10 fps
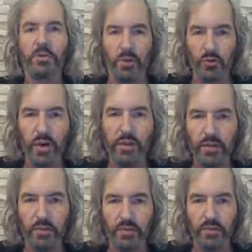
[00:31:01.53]
a great
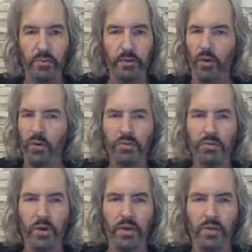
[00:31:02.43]
deal of support, almost
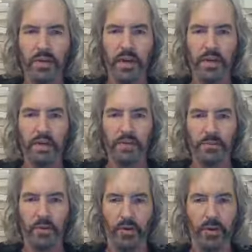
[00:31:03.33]
all of it at this
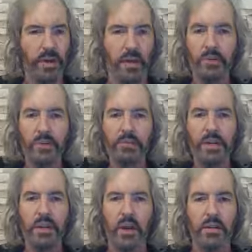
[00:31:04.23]
point, and I'm just
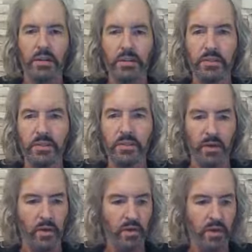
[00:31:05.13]
being honest, you
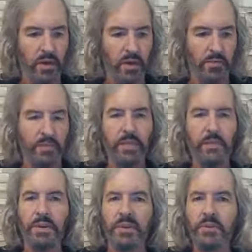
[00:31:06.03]
know. Um,
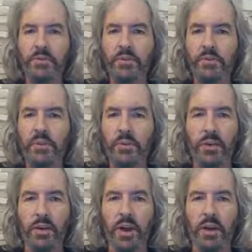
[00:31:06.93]
but this is between you and
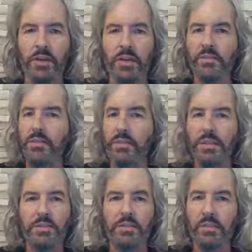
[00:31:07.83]
God. If the
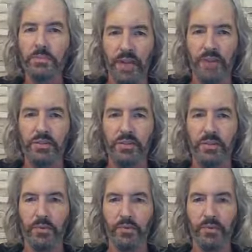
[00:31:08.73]
ministry has blessed
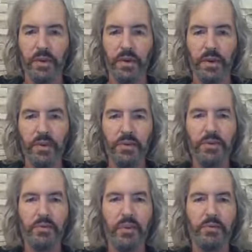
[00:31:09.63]
you, please
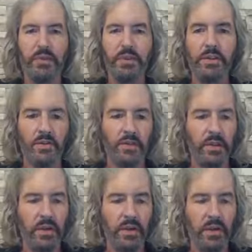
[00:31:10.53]
feel free to
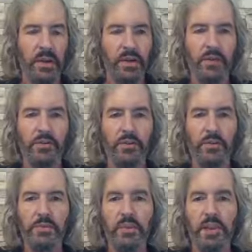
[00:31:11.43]
uh, contribute
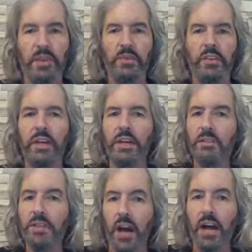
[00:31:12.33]
financially if
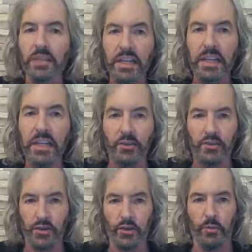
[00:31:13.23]
God leads
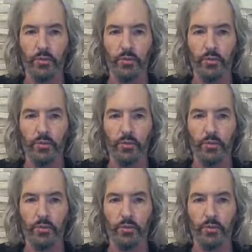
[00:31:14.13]
you